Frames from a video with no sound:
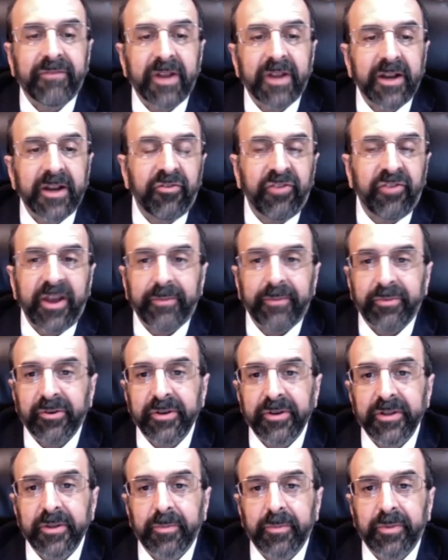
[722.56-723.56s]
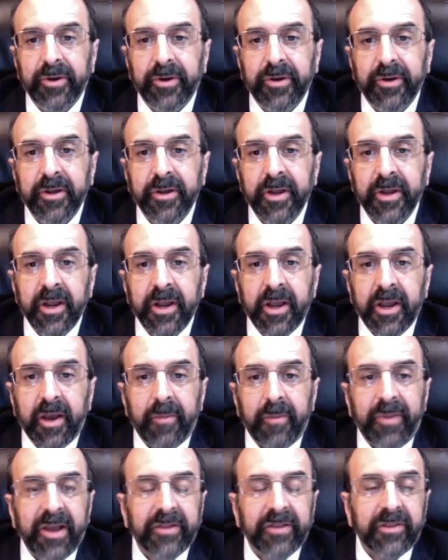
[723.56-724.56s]
I've got a chapter in the book
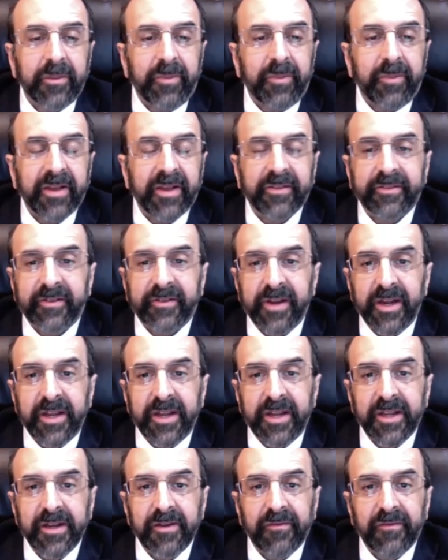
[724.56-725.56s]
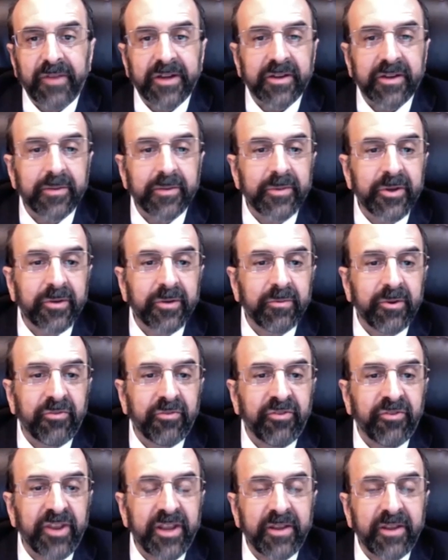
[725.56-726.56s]
about the Palestinian victimhood
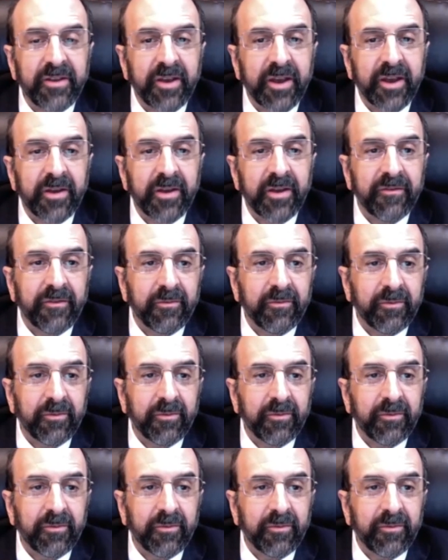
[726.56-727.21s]
regime, uh,